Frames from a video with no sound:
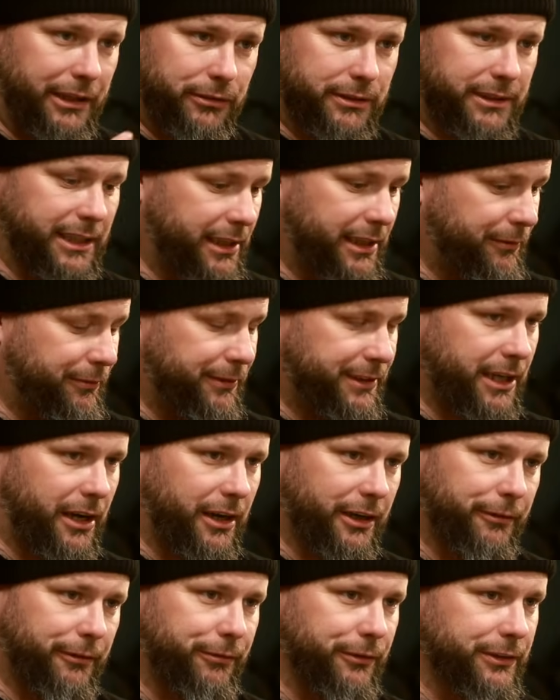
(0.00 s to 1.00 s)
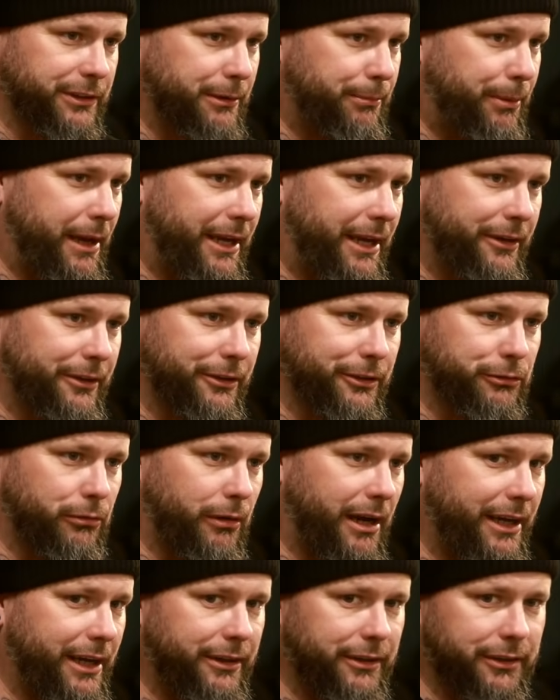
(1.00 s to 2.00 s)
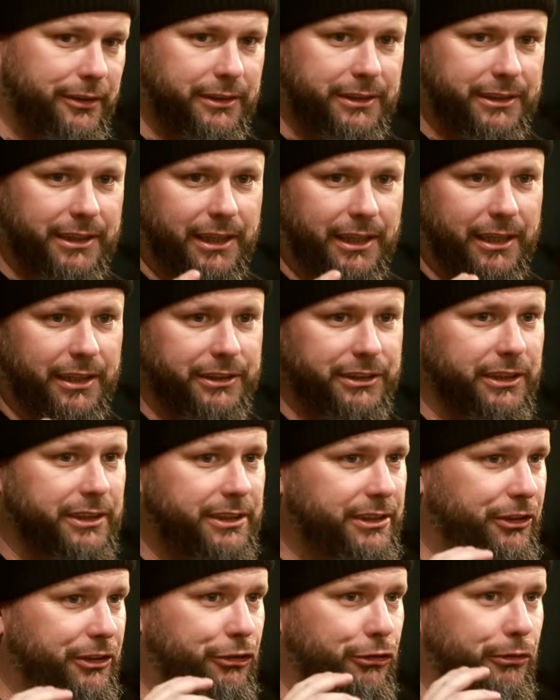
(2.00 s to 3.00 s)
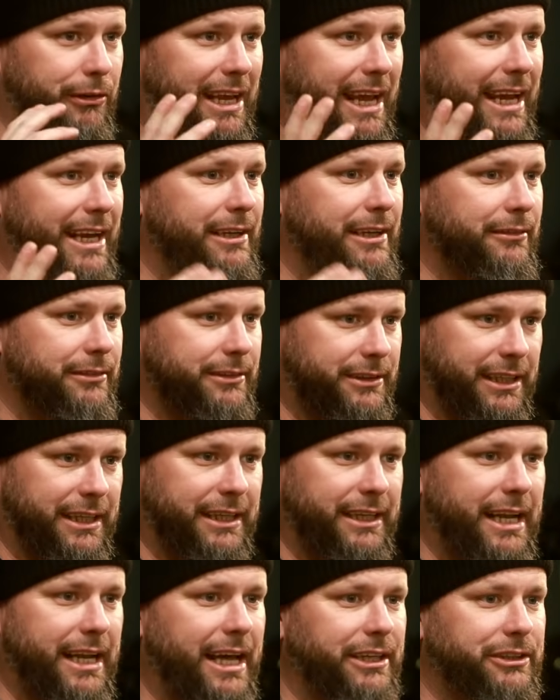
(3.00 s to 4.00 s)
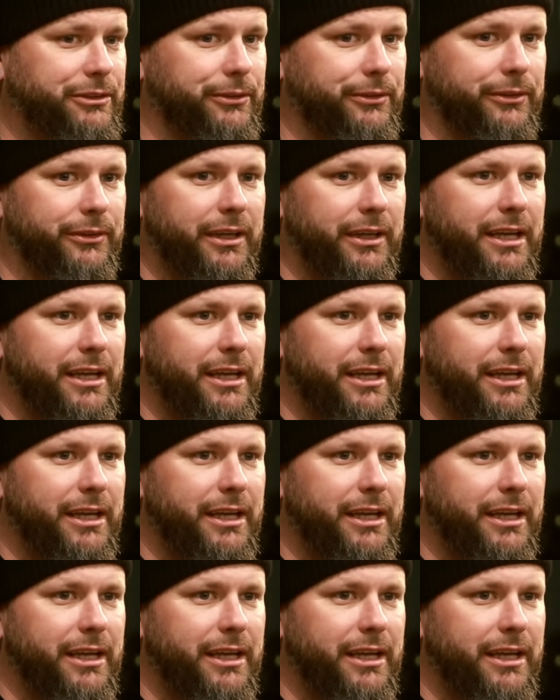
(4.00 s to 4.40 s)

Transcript: you said, the photographers, the painters, writers, just creatives in natural.